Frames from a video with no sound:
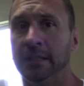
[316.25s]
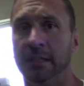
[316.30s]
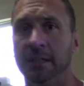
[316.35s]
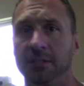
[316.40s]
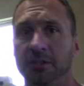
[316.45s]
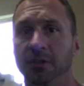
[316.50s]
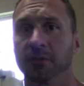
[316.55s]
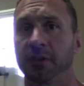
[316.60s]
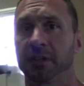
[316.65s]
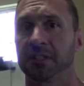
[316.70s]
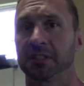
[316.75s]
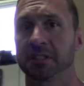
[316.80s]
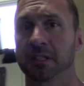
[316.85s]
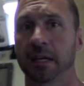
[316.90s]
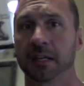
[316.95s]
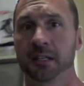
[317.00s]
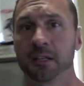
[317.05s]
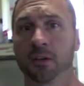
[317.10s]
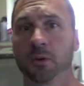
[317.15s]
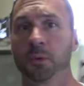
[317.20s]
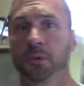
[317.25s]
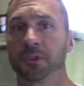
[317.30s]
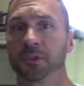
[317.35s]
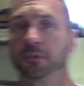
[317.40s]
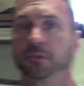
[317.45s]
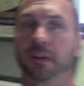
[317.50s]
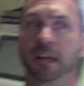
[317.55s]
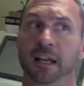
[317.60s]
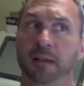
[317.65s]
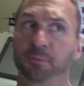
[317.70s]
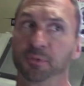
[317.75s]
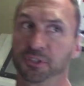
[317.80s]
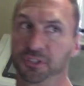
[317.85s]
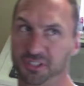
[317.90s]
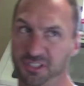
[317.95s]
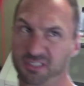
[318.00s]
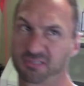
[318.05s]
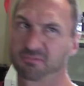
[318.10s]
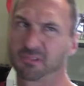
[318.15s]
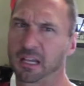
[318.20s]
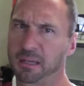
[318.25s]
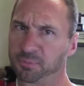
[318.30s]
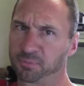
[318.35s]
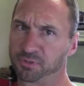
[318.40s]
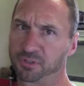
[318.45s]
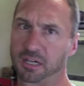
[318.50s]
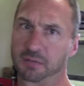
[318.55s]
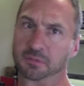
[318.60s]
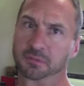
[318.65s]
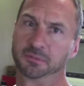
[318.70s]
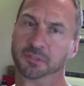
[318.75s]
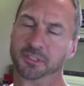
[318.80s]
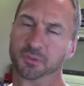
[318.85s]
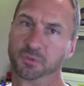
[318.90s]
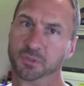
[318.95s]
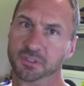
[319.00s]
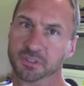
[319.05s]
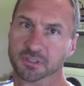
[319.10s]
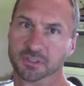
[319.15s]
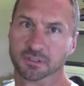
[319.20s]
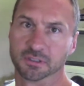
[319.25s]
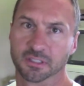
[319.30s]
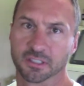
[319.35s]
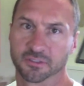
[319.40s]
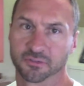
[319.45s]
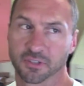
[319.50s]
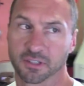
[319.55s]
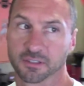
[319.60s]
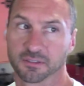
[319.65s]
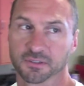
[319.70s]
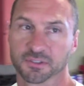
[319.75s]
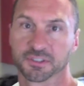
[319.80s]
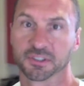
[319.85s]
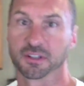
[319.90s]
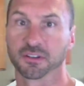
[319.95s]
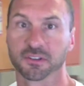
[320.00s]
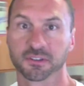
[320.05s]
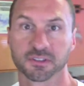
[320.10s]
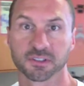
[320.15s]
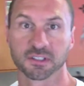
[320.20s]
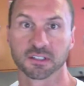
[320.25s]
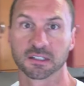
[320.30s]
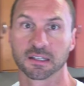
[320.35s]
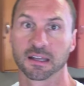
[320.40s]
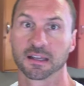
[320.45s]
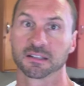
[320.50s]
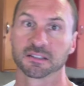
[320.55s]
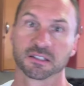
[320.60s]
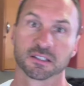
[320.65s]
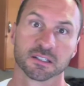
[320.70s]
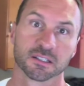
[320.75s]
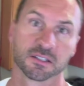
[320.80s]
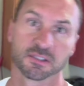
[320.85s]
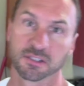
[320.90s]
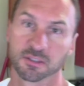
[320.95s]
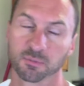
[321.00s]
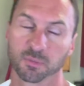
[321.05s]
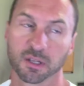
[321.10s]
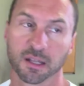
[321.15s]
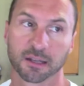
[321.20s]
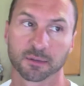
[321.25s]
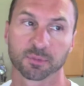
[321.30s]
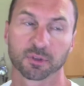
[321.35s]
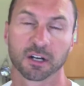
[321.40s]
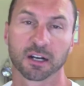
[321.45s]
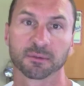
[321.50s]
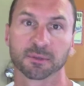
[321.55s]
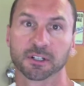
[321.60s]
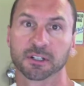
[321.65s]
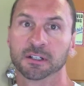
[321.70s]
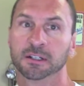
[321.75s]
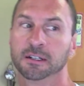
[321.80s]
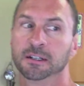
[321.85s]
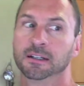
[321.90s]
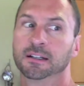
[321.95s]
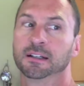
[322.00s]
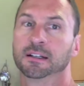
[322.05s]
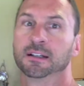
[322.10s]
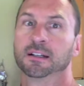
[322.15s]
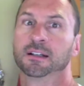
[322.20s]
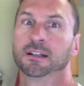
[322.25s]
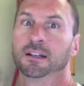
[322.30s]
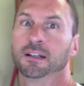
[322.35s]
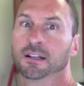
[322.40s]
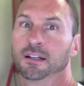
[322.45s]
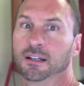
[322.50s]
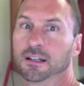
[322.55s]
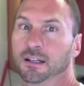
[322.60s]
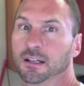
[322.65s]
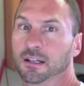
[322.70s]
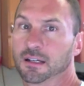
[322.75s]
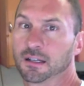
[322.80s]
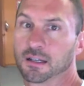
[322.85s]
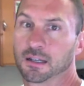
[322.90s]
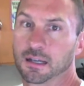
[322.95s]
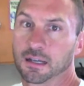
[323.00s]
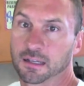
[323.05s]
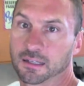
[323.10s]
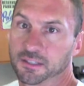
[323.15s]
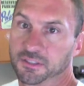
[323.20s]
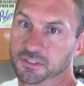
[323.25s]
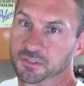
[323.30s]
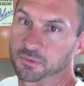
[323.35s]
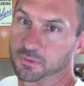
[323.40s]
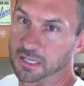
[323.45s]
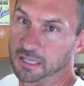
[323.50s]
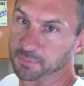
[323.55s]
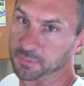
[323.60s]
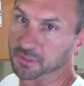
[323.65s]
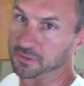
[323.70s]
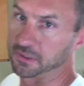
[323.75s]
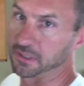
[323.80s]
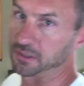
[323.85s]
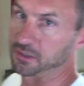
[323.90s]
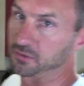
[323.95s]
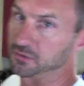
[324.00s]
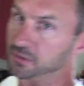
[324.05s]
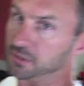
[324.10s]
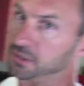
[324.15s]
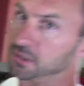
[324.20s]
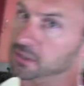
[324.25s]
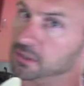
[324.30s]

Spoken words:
So if I decide to go with a wrap, which I probably will, if I don't sell the truck as it is in black primer, I can just wrap it right over